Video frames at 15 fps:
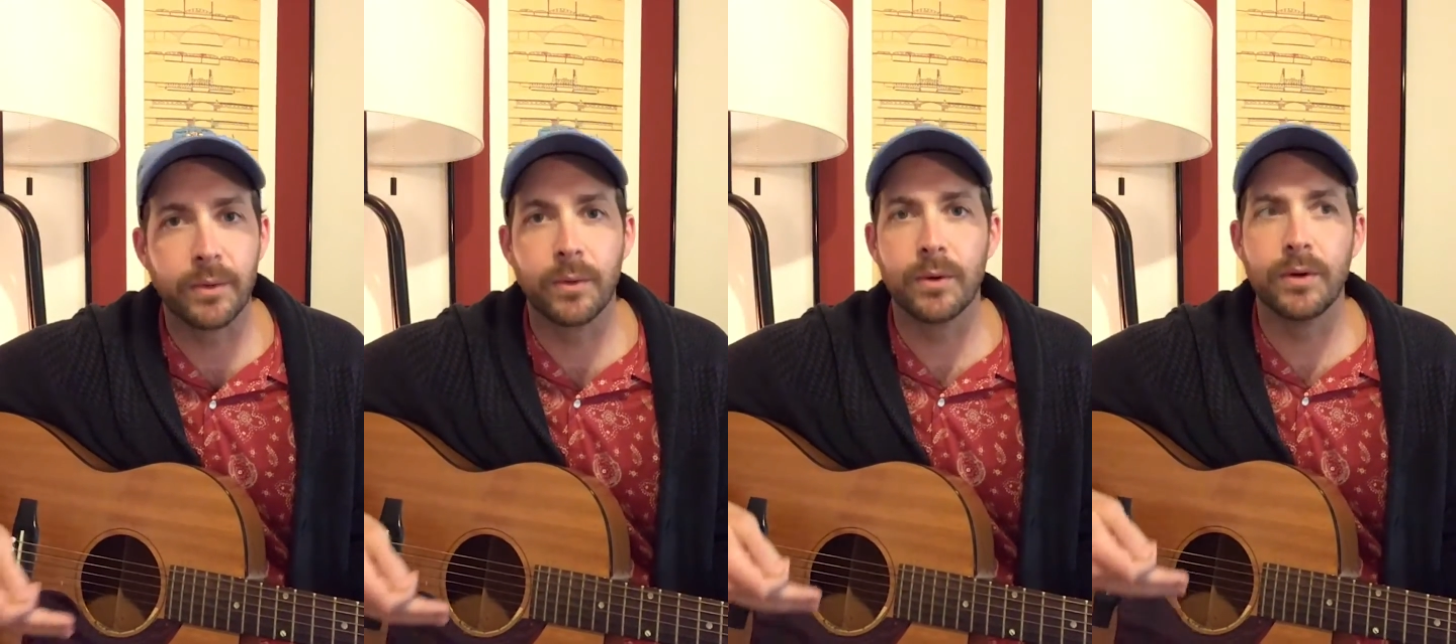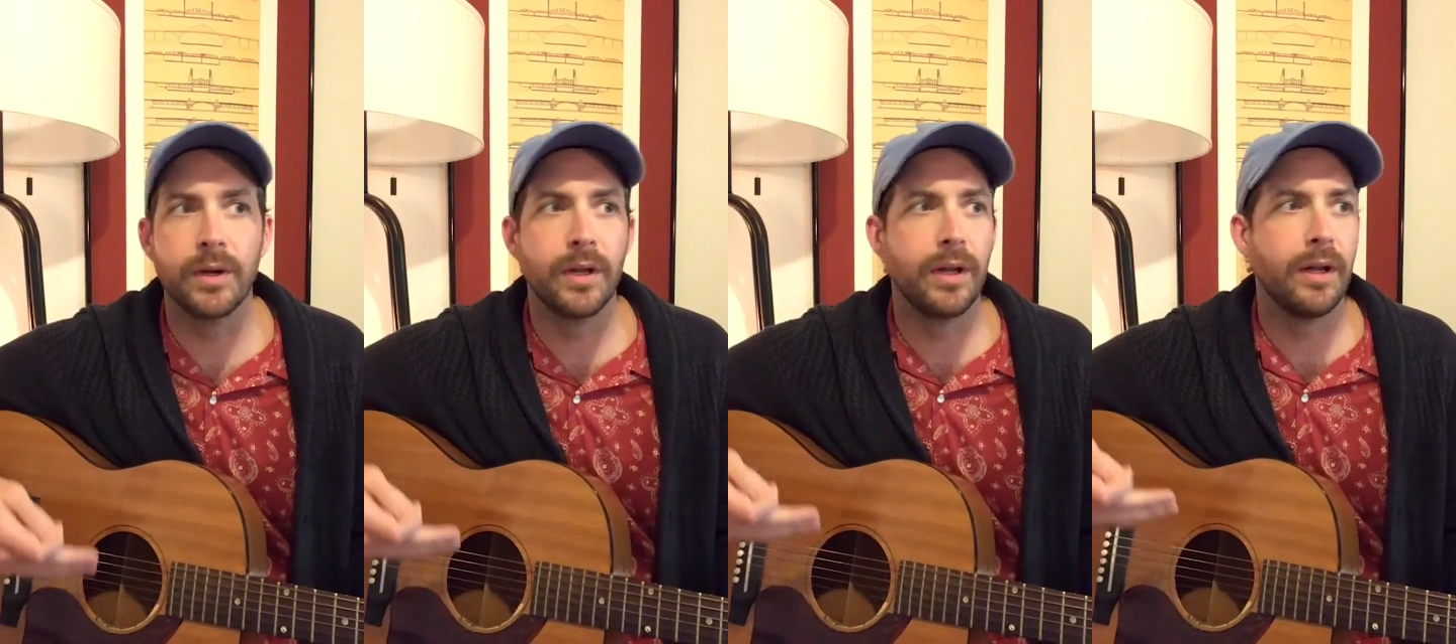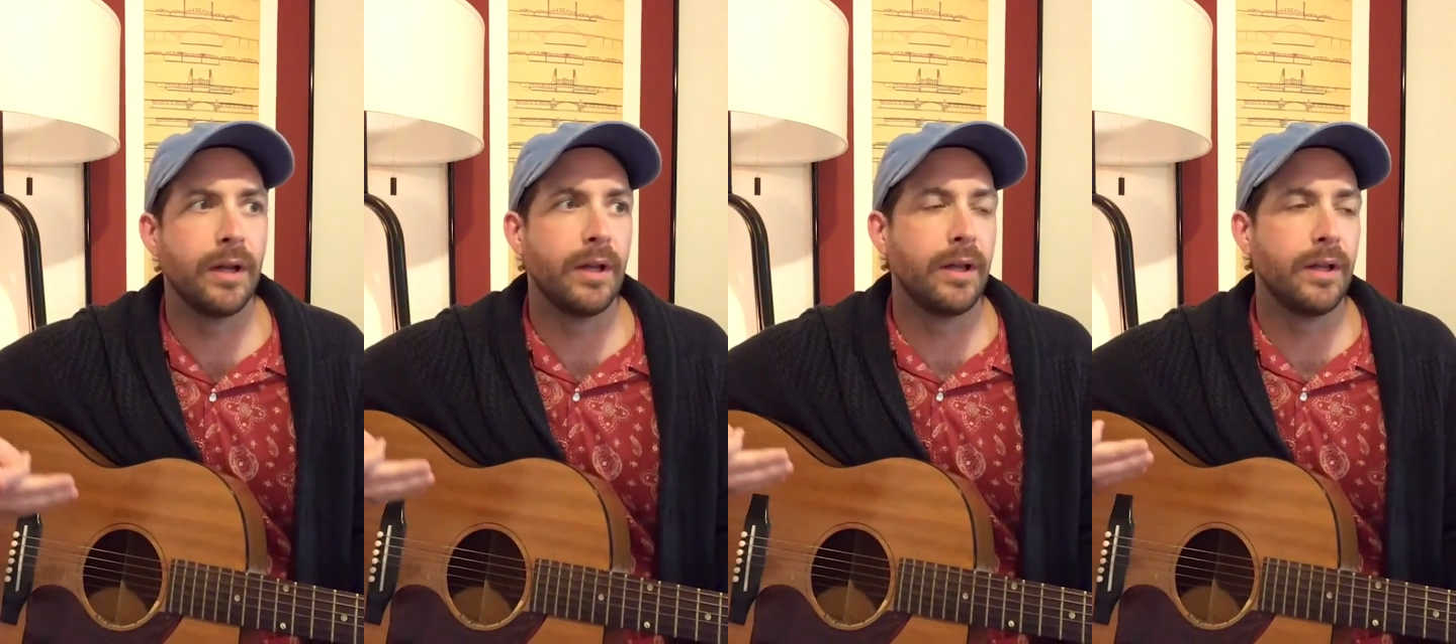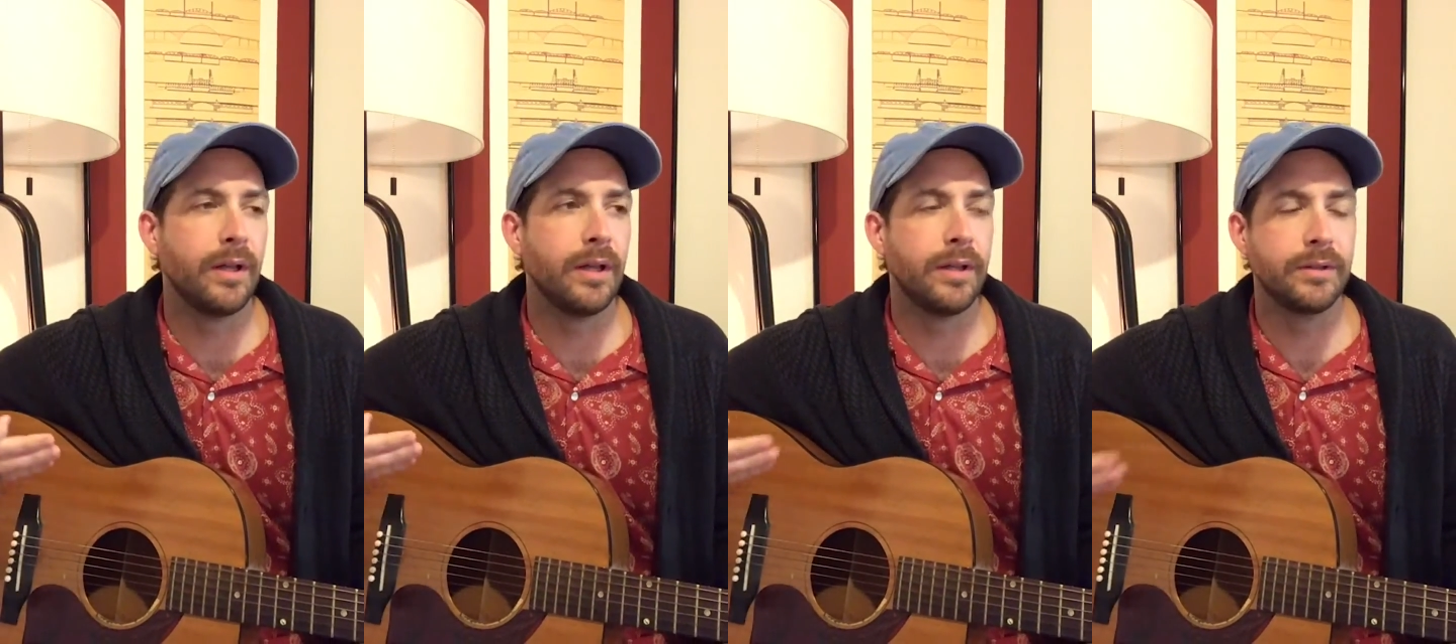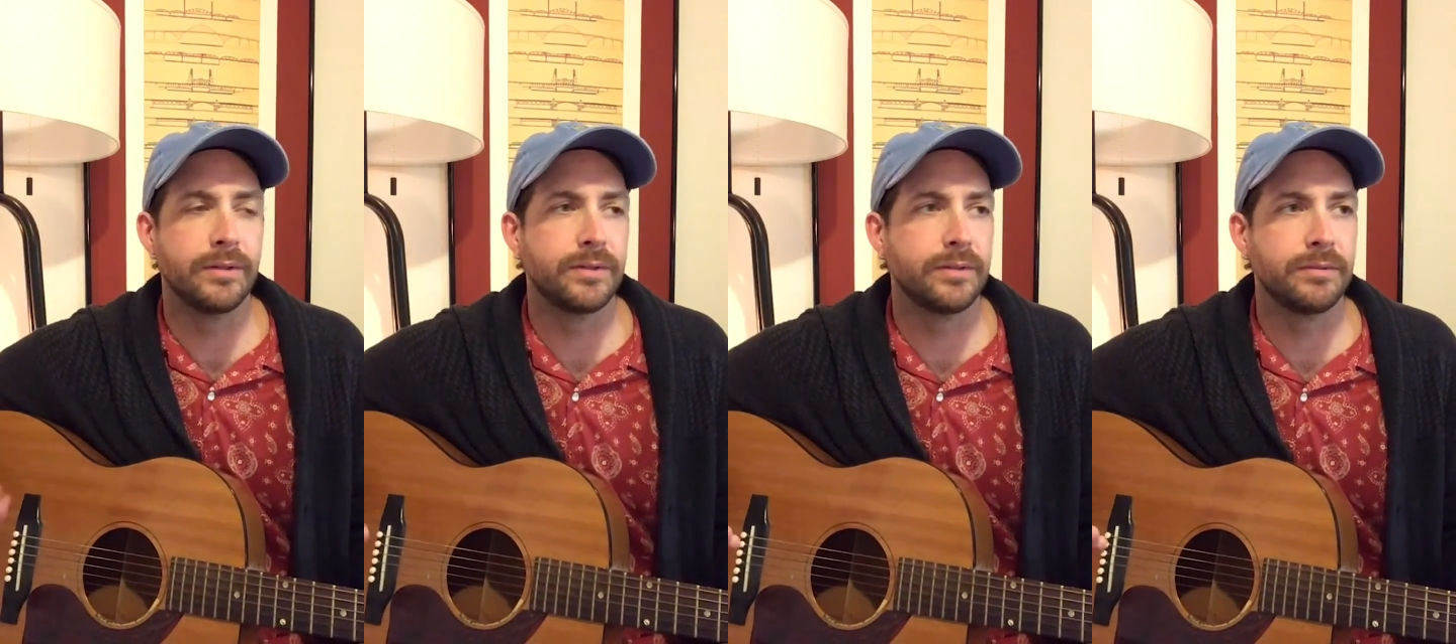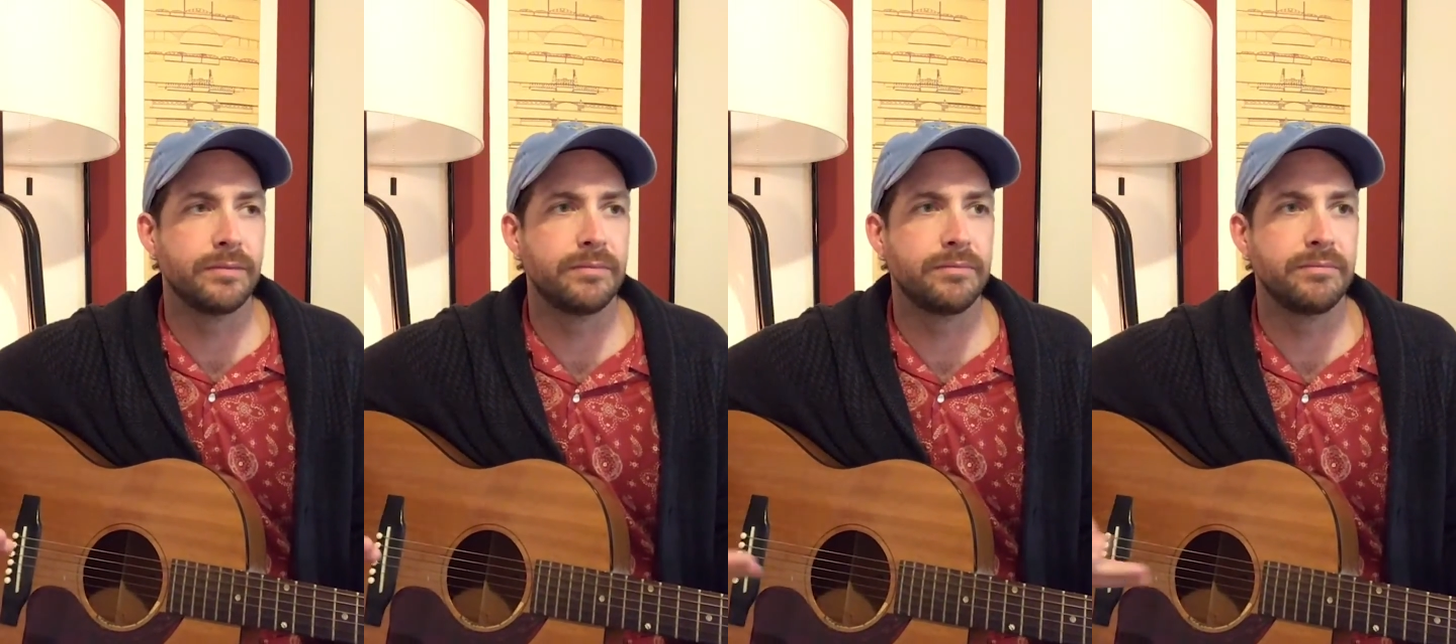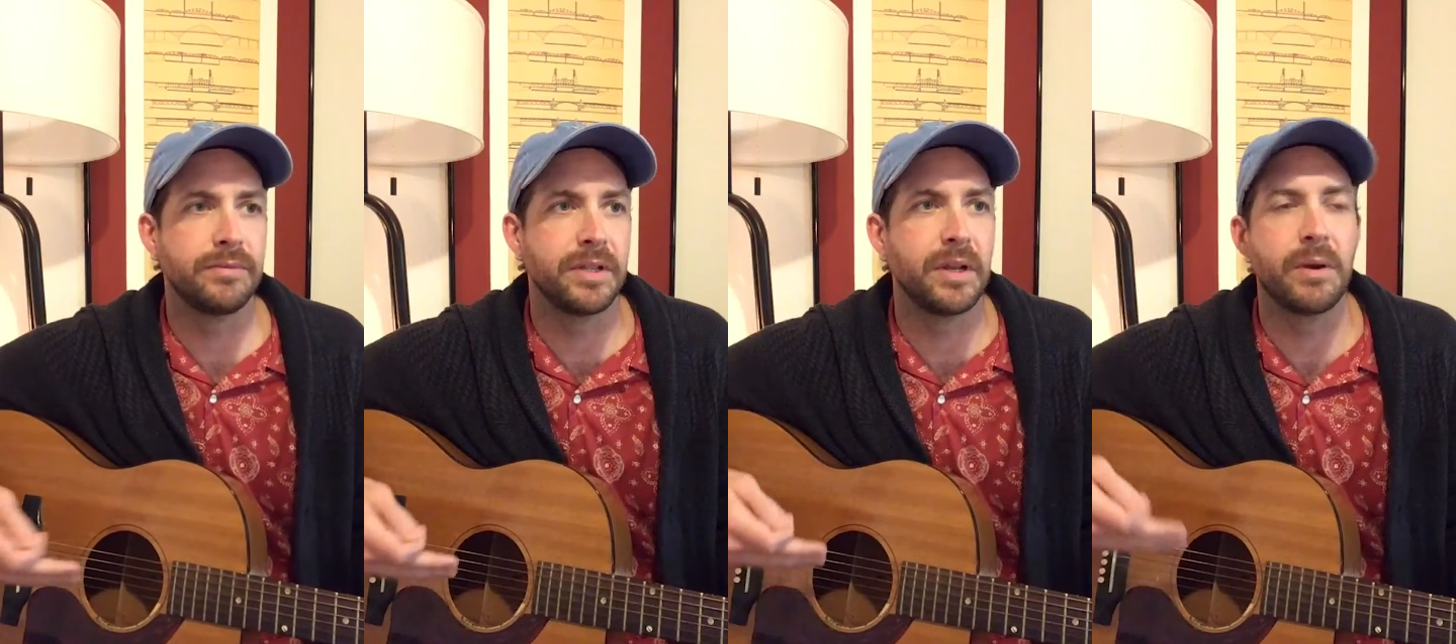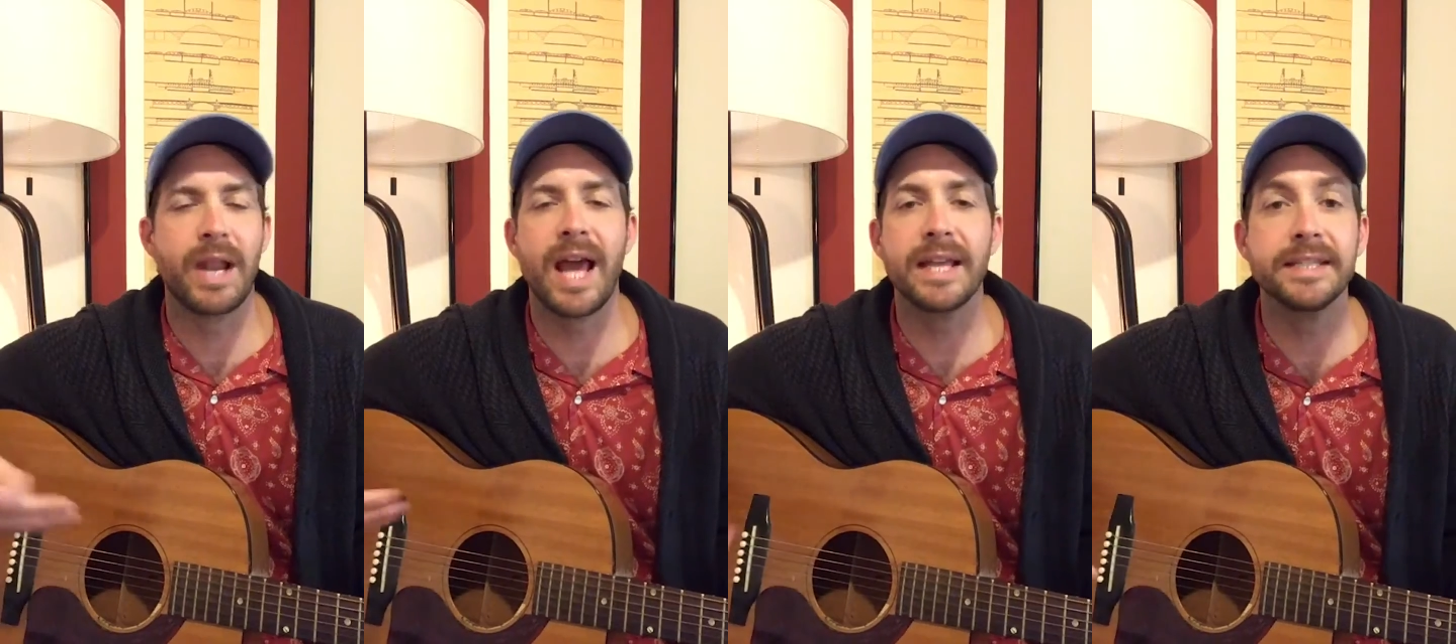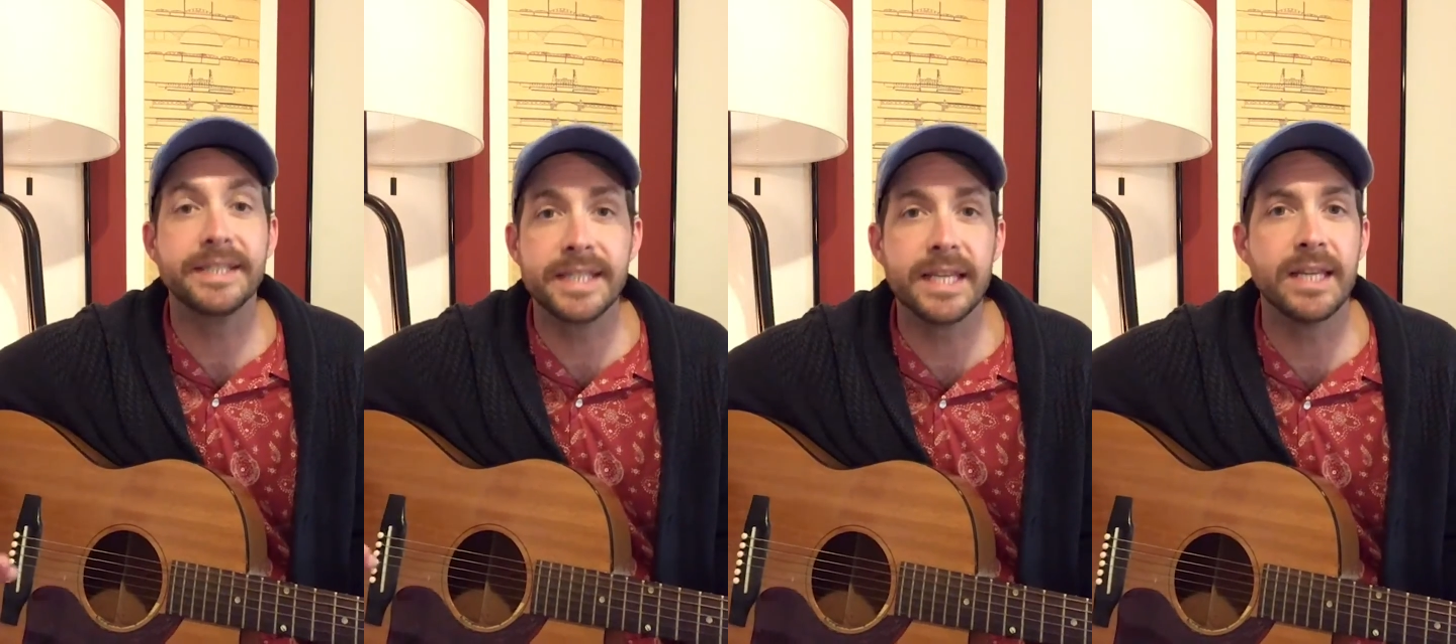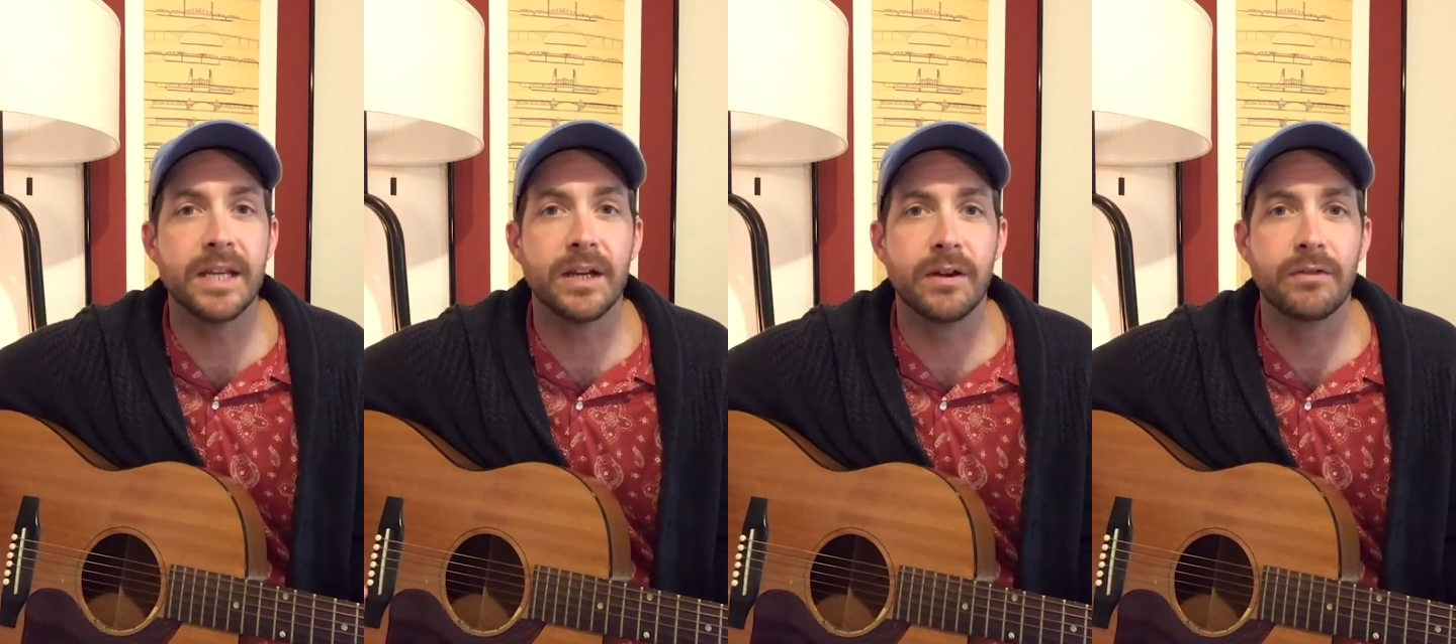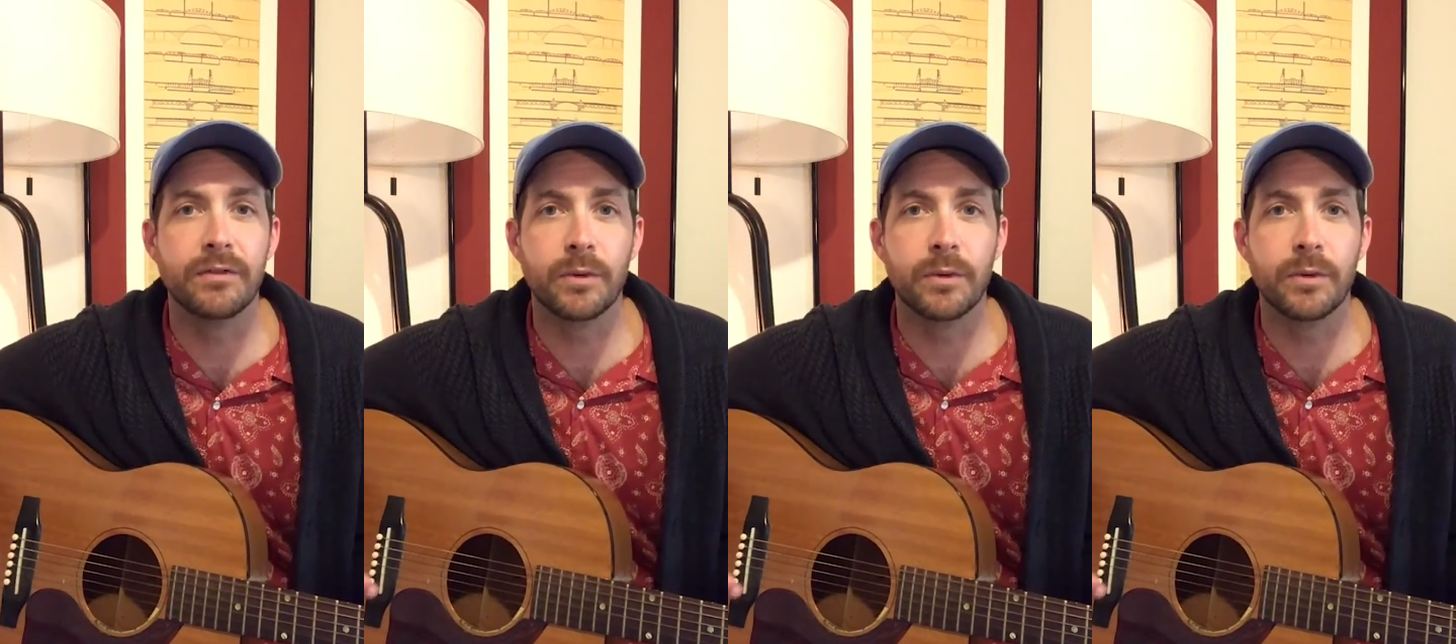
or an idea